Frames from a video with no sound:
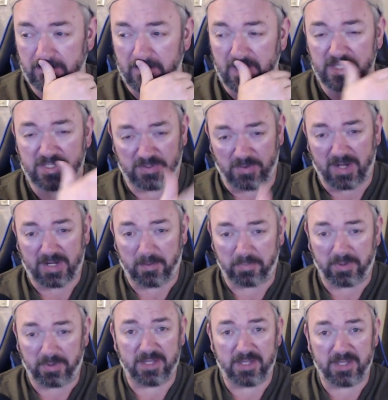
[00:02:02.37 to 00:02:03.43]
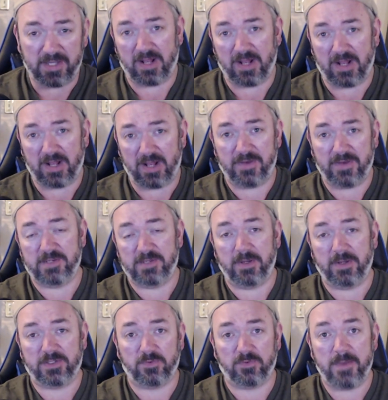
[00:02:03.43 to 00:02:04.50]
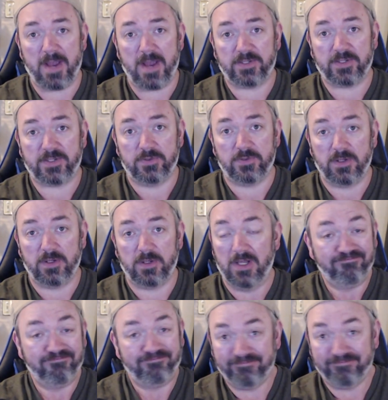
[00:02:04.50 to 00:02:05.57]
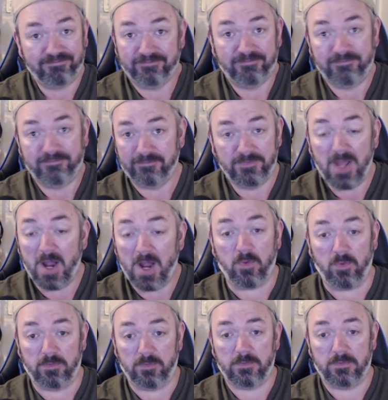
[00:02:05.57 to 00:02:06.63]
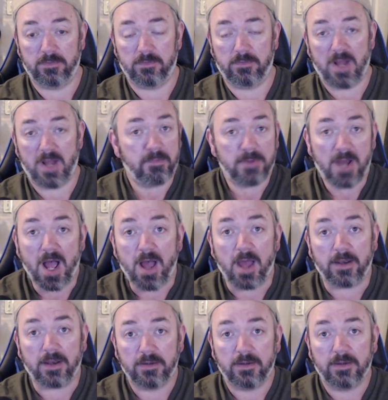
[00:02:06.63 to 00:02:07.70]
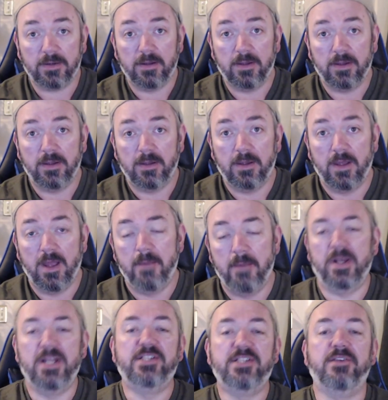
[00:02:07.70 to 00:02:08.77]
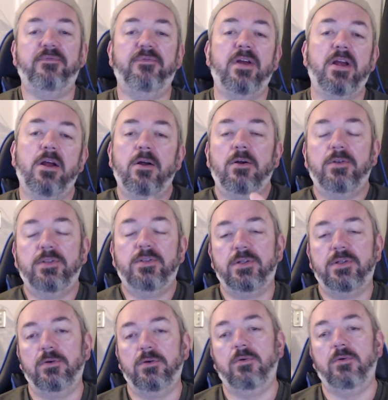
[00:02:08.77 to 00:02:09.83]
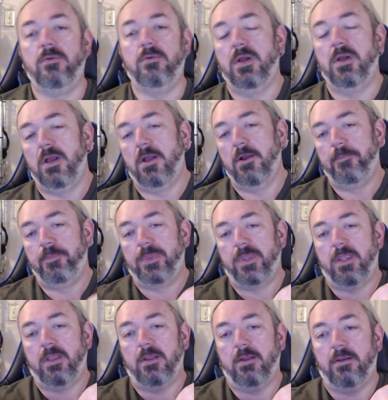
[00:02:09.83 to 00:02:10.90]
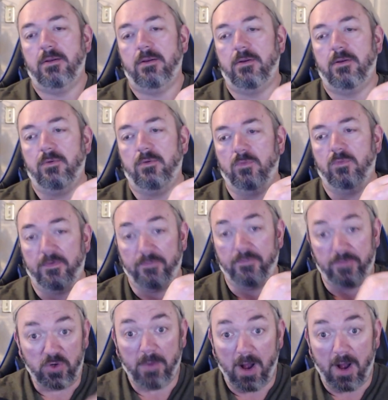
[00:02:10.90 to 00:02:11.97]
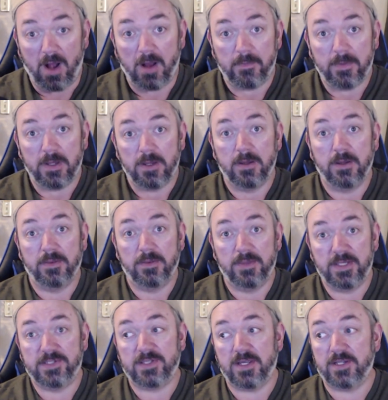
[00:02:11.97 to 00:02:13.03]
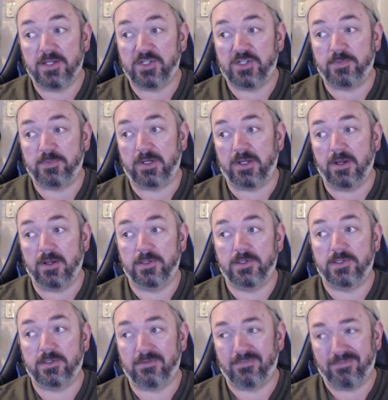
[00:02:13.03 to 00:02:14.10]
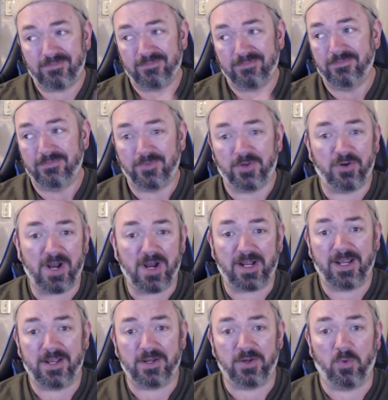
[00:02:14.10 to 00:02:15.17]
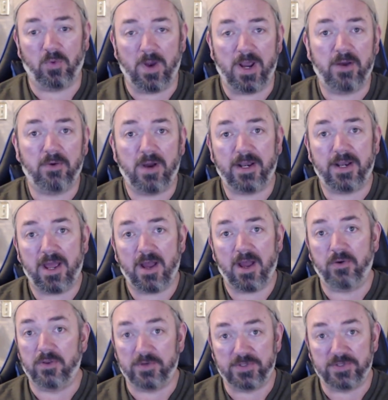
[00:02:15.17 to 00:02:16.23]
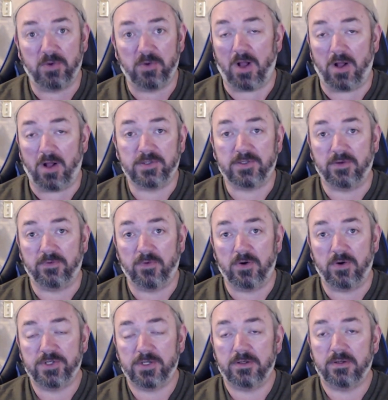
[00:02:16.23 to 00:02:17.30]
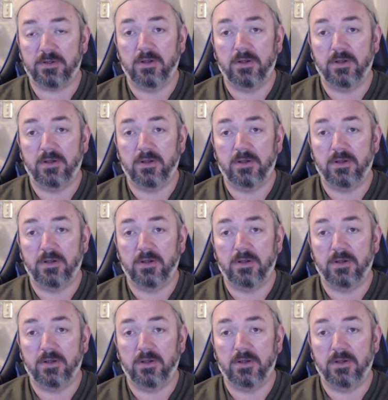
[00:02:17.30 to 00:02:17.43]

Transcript: so I can play the Final Fantasy Pixel Remasters? No, I'm not. But is it fair to review bomb these things just because you're not getting your way right now and there's no console version?